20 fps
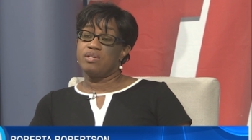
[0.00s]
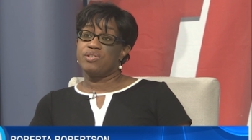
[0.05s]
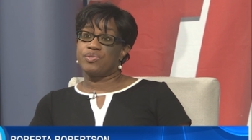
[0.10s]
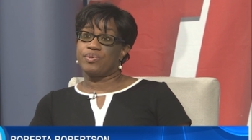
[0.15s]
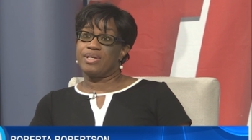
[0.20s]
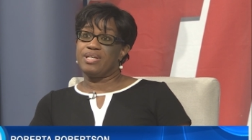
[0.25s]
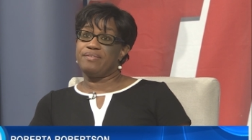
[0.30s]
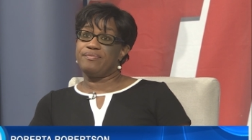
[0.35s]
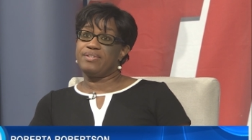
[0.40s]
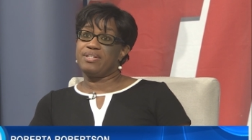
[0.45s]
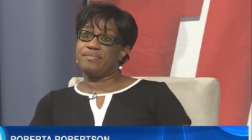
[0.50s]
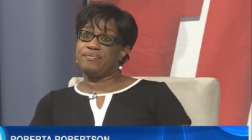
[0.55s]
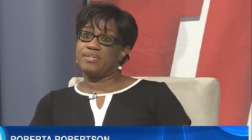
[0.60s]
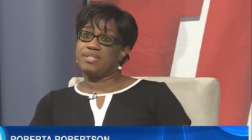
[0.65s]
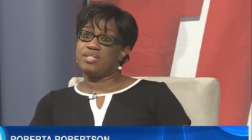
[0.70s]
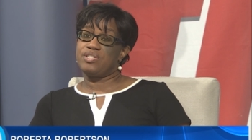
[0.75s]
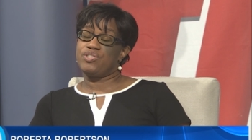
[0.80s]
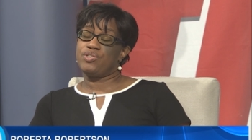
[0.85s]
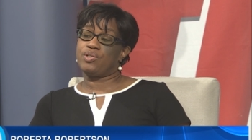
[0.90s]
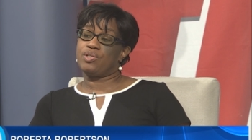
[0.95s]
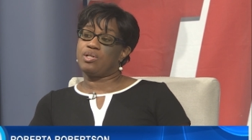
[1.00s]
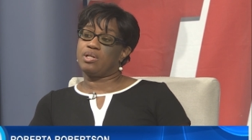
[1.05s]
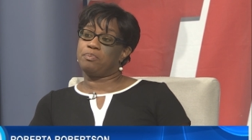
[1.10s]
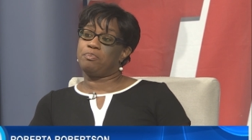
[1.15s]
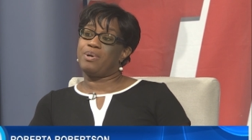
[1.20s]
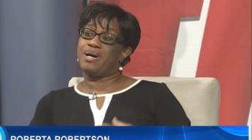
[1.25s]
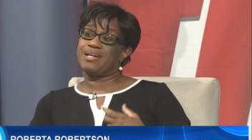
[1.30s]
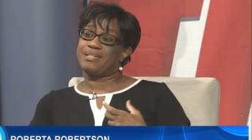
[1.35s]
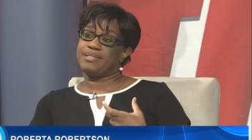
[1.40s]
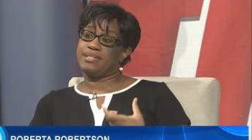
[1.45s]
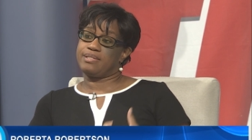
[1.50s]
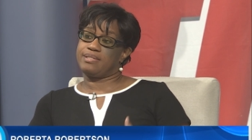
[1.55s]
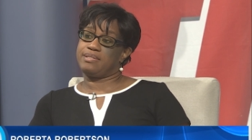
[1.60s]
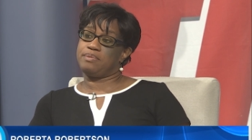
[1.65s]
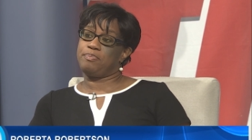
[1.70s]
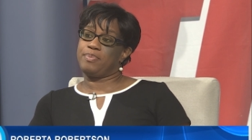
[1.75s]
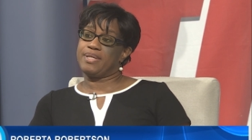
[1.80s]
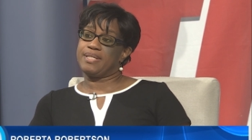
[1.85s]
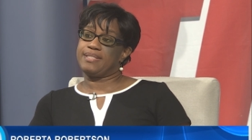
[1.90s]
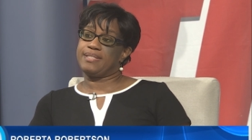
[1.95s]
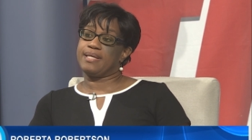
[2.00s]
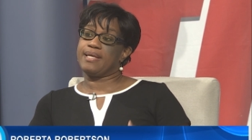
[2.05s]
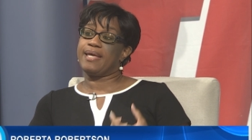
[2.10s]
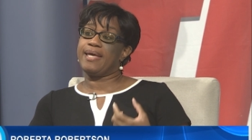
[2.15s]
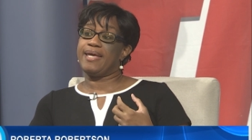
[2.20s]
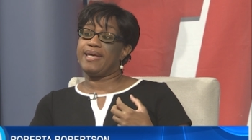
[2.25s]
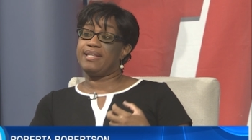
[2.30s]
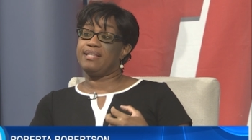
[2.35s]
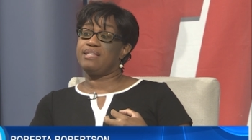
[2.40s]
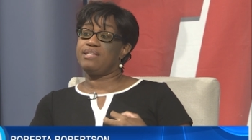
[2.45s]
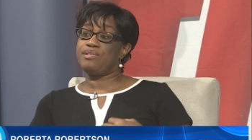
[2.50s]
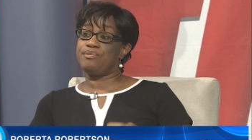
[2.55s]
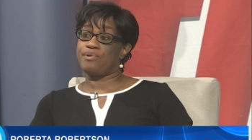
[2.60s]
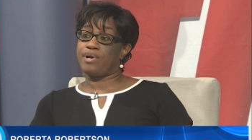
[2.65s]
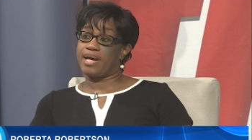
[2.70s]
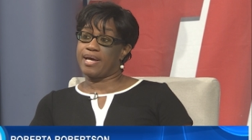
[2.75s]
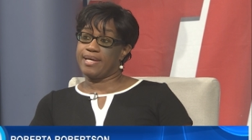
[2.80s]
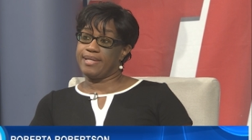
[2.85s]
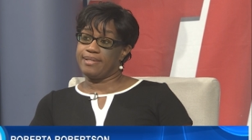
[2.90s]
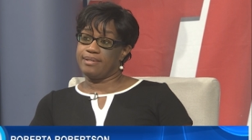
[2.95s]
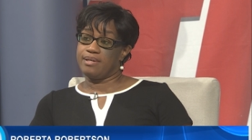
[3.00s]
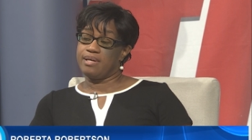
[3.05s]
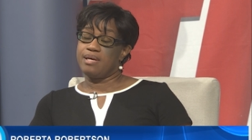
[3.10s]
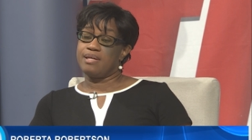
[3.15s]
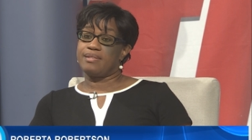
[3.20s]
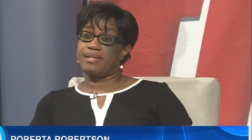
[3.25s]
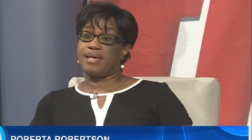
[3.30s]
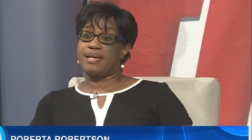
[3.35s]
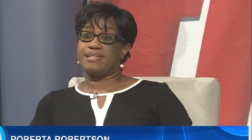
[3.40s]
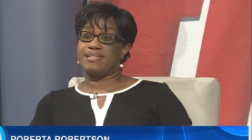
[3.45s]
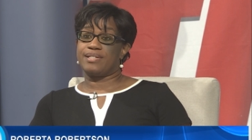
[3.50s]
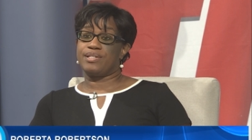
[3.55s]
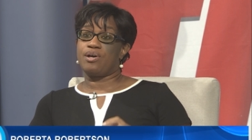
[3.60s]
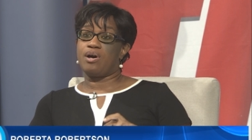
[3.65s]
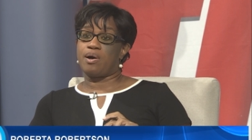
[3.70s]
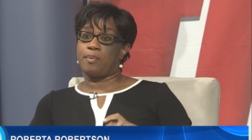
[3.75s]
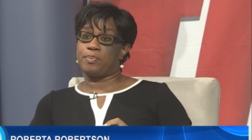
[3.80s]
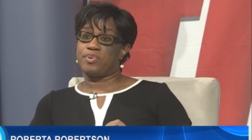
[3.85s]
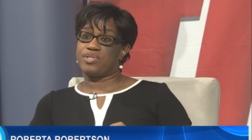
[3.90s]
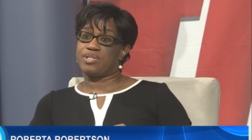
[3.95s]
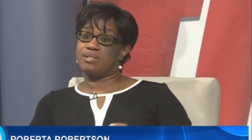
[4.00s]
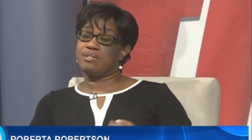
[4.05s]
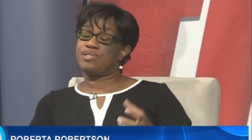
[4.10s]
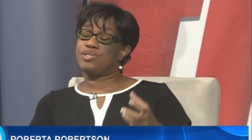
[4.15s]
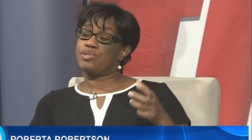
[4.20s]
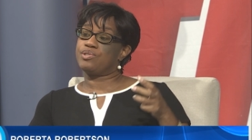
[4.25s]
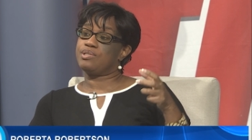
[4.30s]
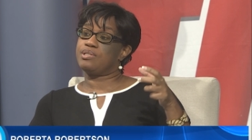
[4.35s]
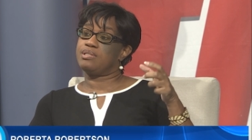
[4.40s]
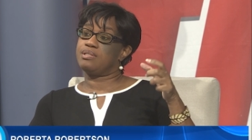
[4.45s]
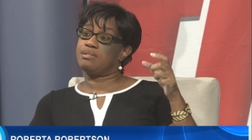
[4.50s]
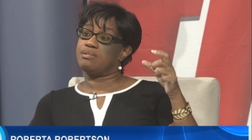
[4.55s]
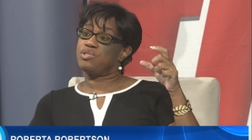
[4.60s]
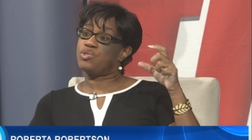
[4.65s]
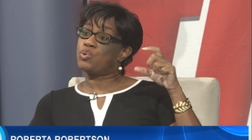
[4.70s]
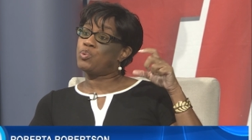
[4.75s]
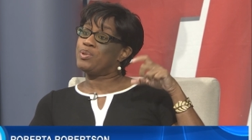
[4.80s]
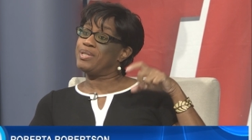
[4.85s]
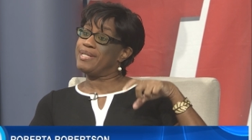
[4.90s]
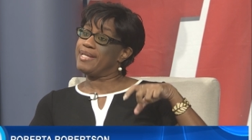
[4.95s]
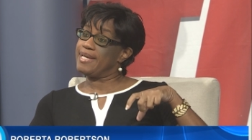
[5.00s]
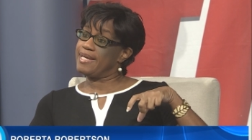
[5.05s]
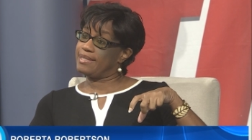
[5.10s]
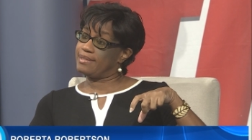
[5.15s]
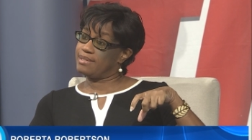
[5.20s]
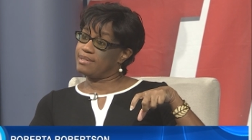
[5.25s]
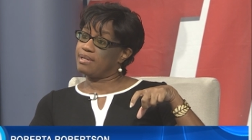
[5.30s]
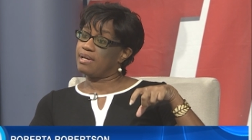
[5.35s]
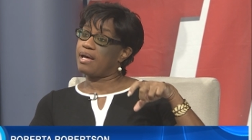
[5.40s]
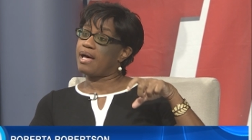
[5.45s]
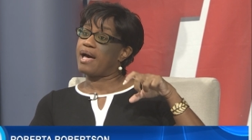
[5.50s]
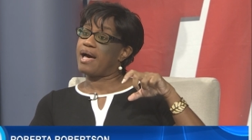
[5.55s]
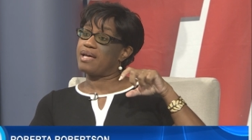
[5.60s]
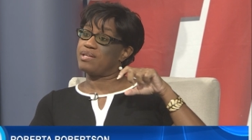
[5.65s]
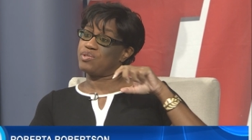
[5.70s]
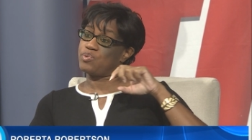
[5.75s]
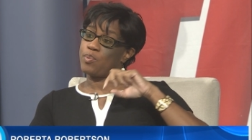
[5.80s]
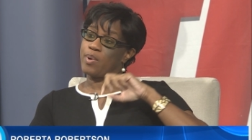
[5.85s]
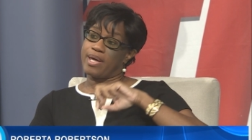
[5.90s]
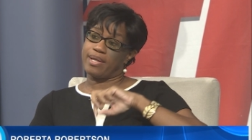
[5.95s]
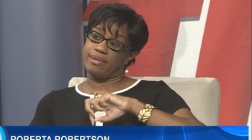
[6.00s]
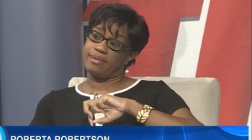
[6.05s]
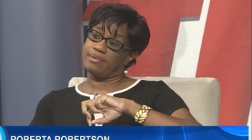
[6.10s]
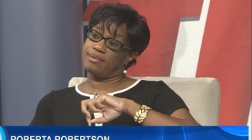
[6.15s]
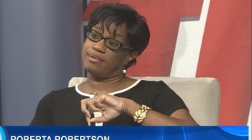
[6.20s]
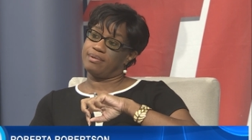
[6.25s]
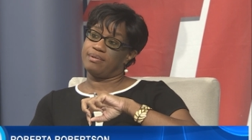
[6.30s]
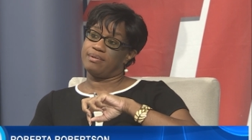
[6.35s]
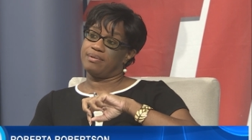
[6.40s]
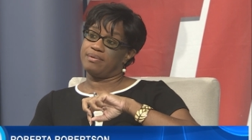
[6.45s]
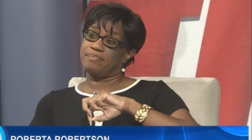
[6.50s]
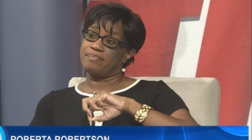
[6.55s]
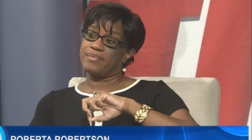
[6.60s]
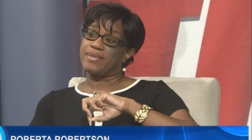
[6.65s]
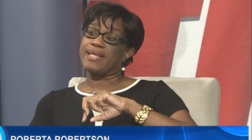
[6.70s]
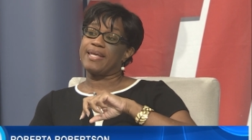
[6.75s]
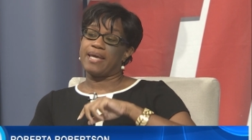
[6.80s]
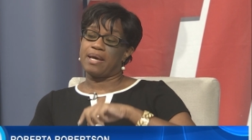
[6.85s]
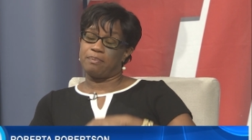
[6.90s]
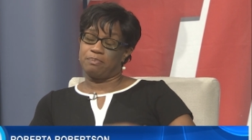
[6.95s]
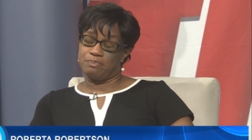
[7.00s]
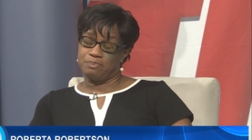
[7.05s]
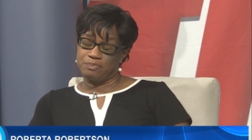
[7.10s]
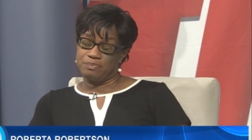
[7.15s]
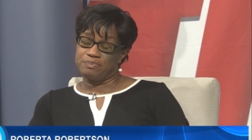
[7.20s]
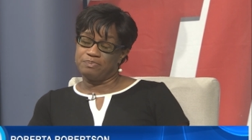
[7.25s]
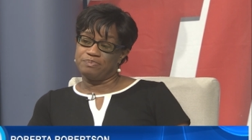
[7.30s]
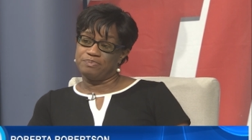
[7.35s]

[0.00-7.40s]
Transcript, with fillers: So even if it is you're not participating in the ride, there is an option to donate as well. Okay. Yep.